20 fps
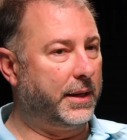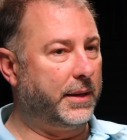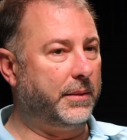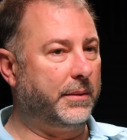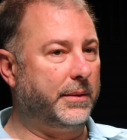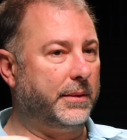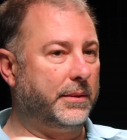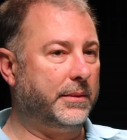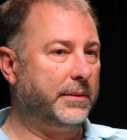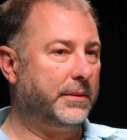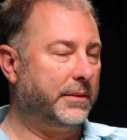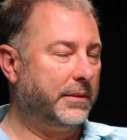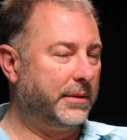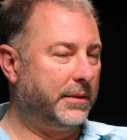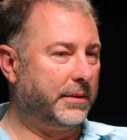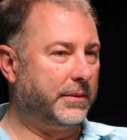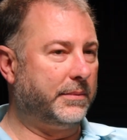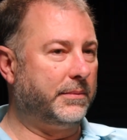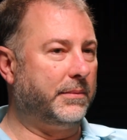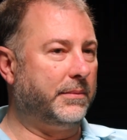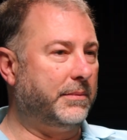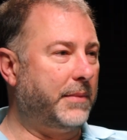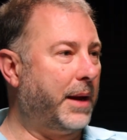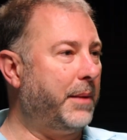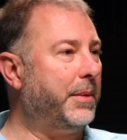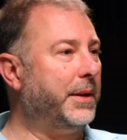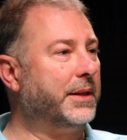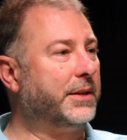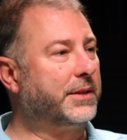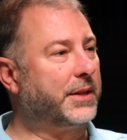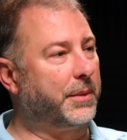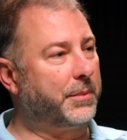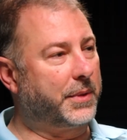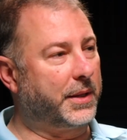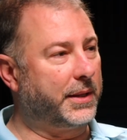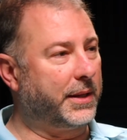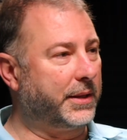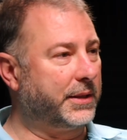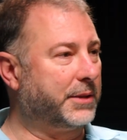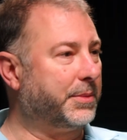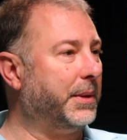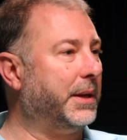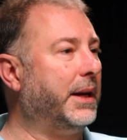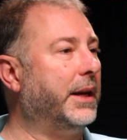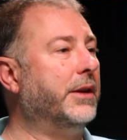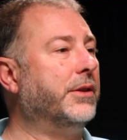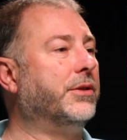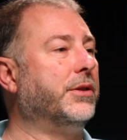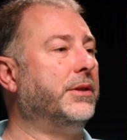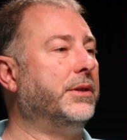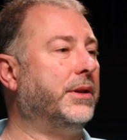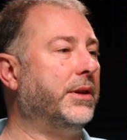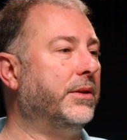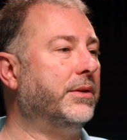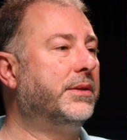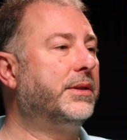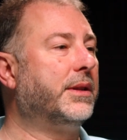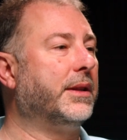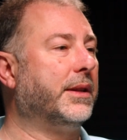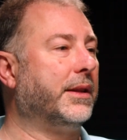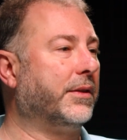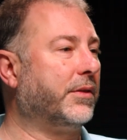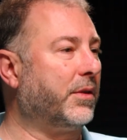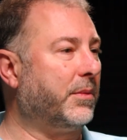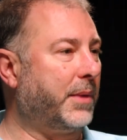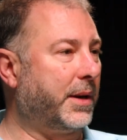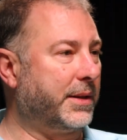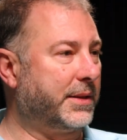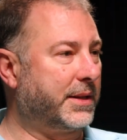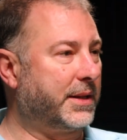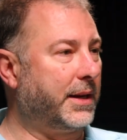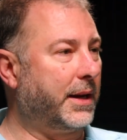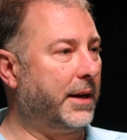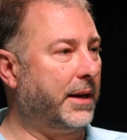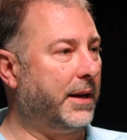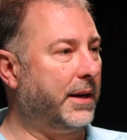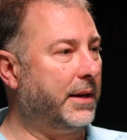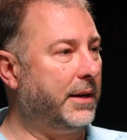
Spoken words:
And maybe it's something that's been introduced to this from outside.